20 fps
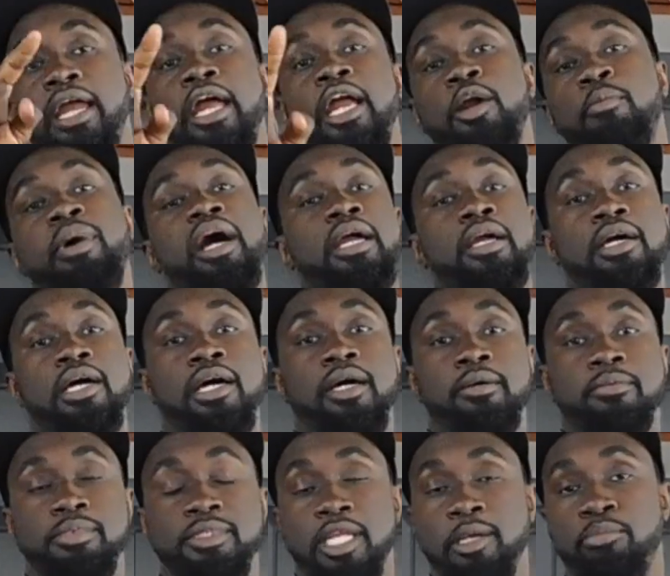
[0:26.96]
Everybody
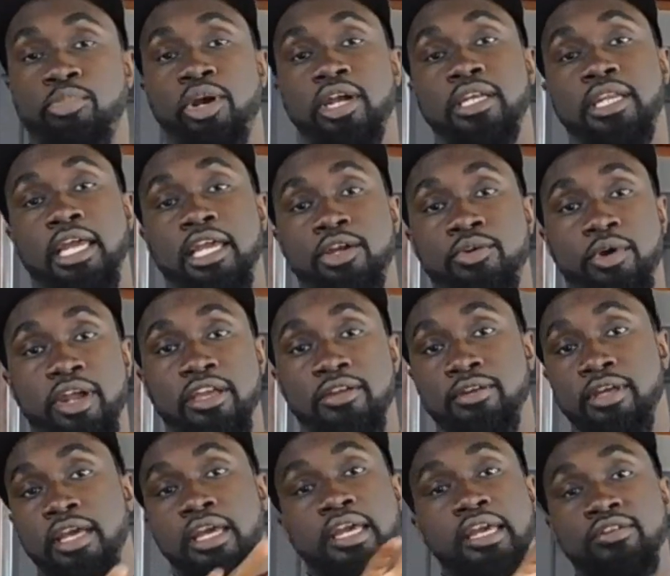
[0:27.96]
comes, they bring their
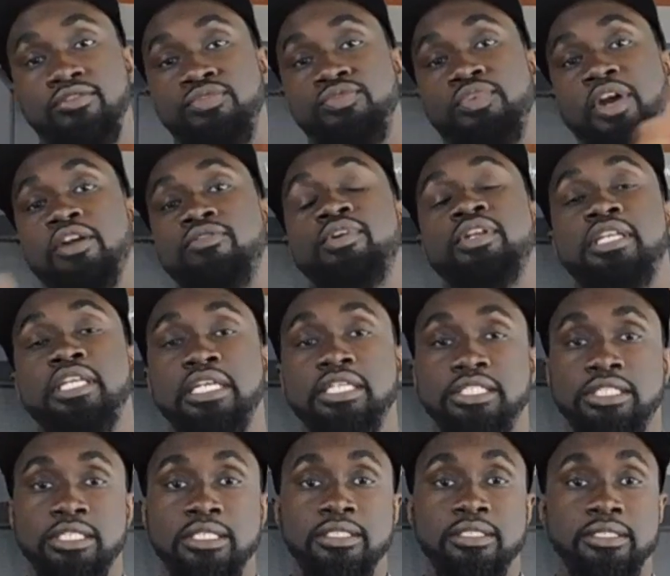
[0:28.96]
great and favorite
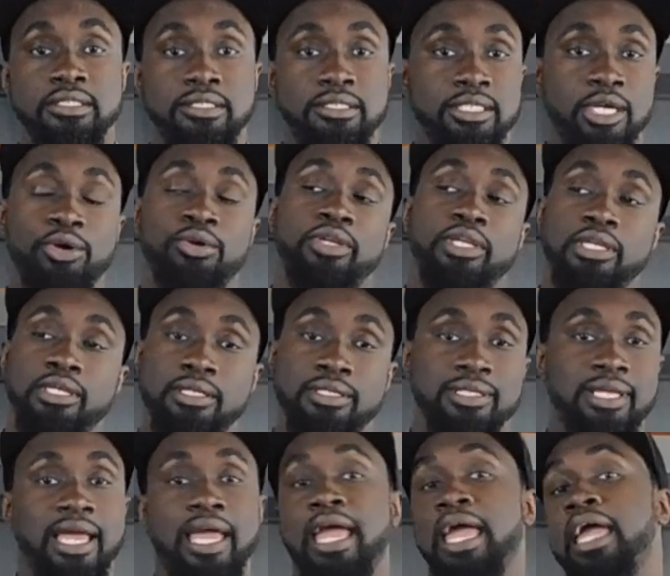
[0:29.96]
dishes: turkey,
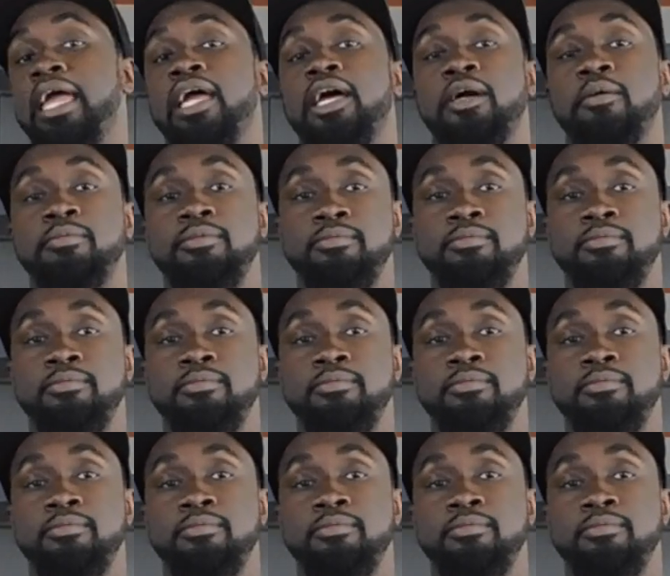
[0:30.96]
the ham,